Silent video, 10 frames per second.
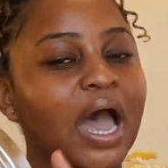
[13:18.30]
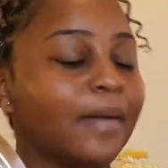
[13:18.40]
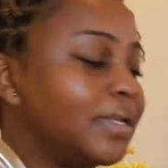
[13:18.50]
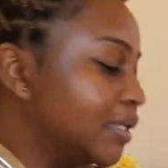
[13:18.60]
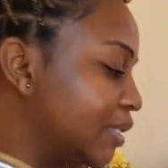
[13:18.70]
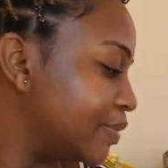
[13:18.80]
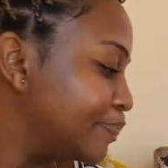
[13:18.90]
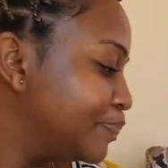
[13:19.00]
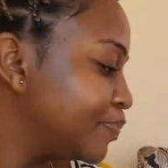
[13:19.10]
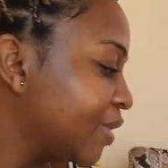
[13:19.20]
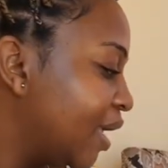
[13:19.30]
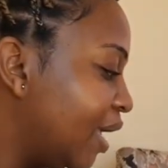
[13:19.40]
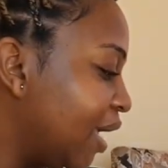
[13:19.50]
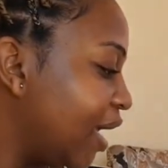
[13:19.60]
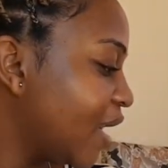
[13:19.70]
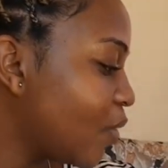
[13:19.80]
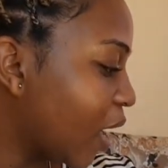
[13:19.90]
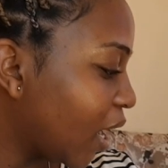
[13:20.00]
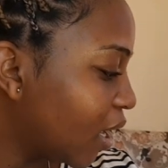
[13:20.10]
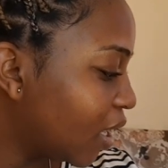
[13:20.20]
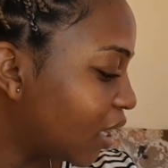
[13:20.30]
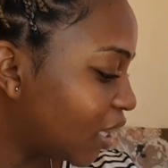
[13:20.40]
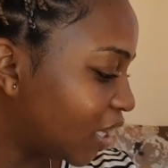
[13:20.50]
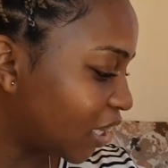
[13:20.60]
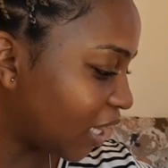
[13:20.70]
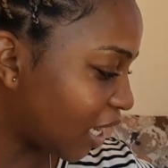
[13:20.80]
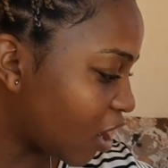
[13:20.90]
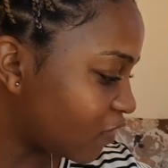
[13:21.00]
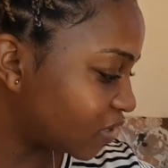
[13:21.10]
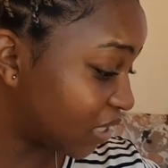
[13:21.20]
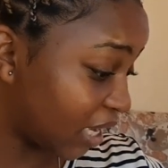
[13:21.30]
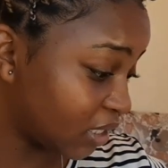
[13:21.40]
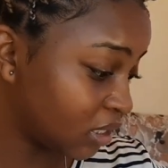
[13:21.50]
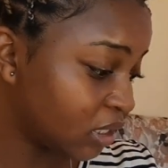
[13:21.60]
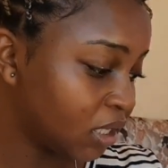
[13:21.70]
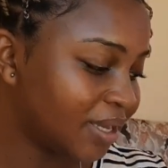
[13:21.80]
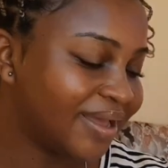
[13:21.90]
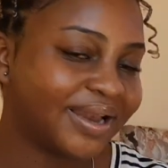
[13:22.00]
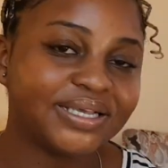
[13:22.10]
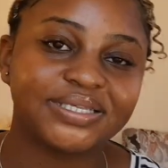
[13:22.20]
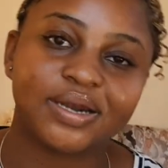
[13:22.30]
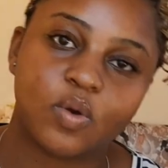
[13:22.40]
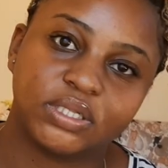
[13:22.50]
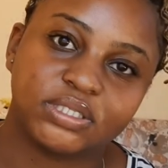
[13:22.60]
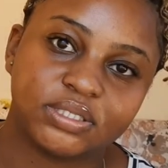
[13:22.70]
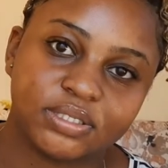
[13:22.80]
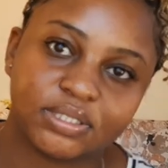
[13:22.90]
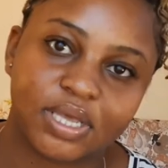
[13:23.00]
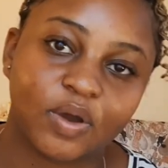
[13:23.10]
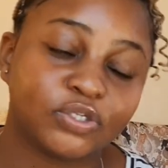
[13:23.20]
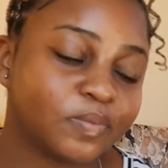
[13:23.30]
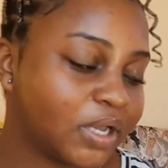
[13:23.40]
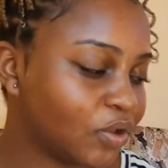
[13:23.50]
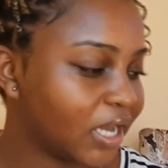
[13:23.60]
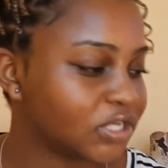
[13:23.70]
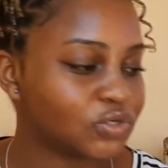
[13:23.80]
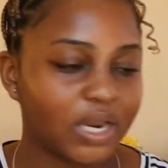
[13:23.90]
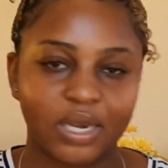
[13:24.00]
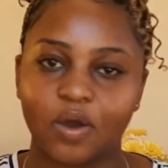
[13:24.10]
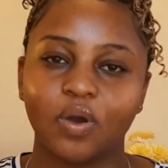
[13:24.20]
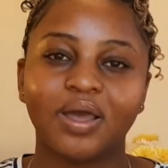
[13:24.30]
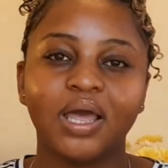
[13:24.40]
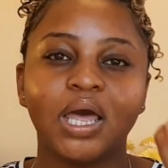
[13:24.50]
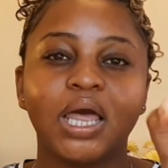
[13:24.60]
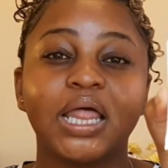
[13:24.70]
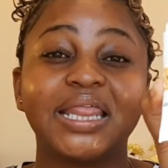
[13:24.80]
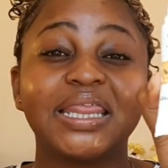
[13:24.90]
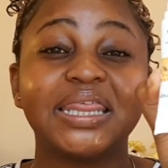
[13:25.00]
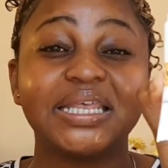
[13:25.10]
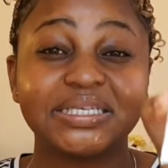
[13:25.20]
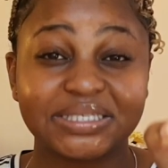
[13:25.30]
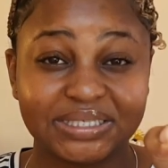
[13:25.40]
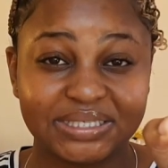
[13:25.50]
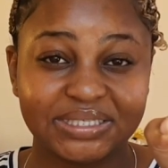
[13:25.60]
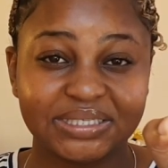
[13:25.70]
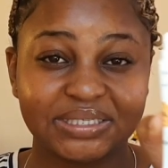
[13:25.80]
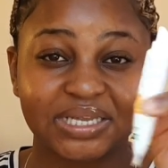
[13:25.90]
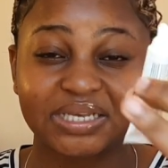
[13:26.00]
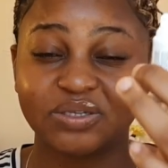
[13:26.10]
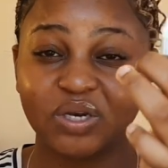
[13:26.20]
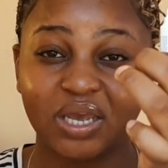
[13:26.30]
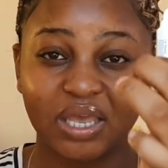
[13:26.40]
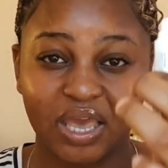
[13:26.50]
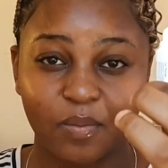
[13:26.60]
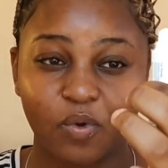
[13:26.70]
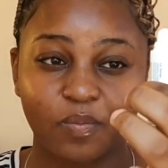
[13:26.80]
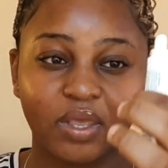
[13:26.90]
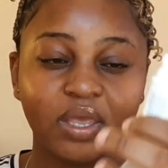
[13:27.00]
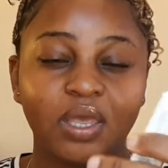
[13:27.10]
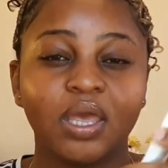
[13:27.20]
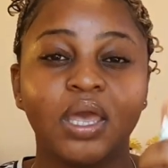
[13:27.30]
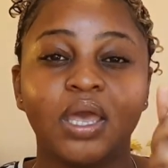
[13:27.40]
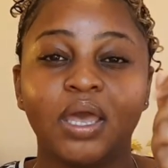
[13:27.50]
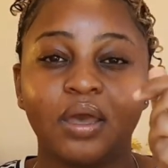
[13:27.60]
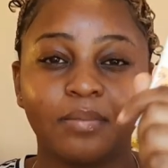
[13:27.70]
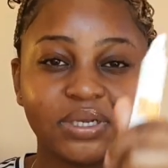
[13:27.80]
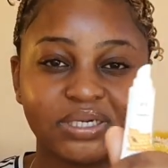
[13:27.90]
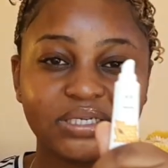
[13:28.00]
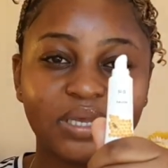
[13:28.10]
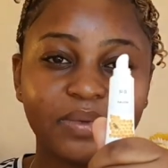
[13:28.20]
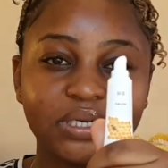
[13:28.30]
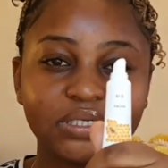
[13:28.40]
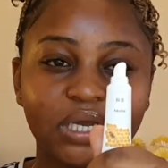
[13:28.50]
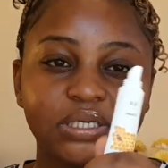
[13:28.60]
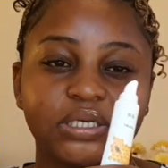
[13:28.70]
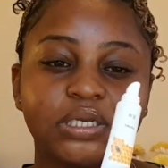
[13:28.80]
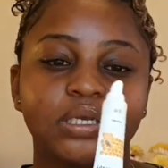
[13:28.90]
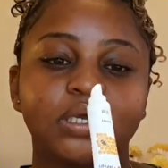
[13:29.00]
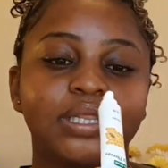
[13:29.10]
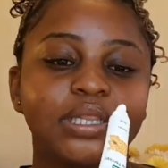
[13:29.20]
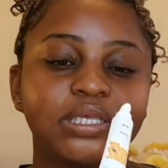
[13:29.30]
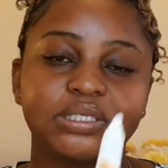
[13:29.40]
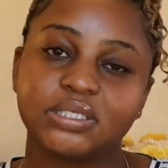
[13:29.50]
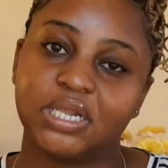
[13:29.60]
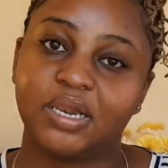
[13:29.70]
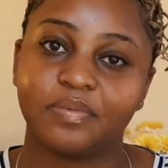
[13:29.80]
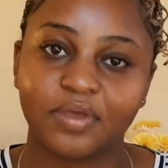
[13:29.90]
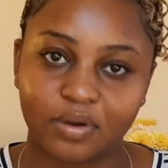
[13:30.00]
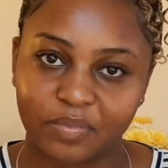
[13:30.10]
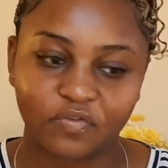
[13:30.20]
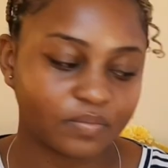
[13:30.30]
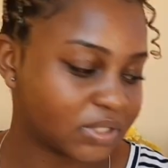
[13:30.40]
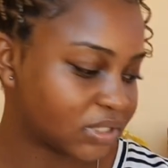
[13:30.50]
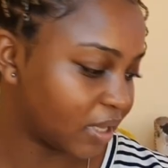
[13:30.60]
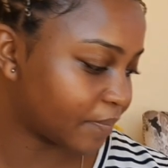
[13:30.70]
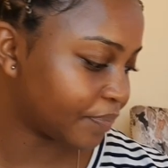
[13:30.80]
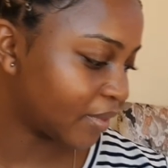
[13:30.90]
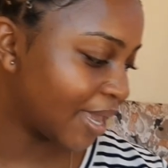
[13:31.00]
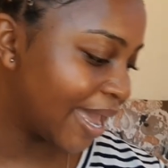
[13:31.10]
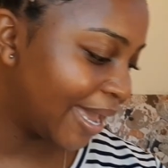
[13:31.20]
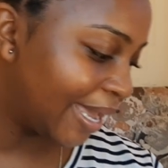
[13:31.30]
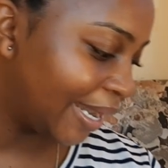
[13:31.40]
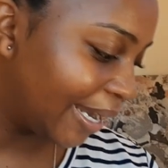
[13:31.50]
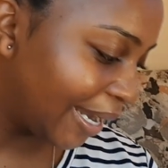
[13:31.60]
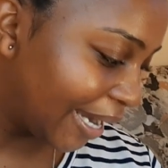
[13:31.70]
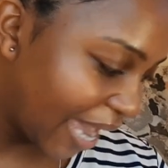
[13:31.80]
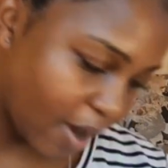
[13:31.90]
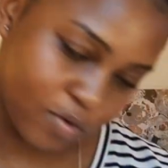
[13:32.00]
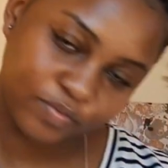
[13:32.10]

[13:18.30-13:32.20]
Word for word: I'll be looking. Anyway, then after that, let's do it once. I want to plug you guys right now. This, that's not me, a cape of me. My jealous family judge me. This is the lip therapy from Dischem. Now,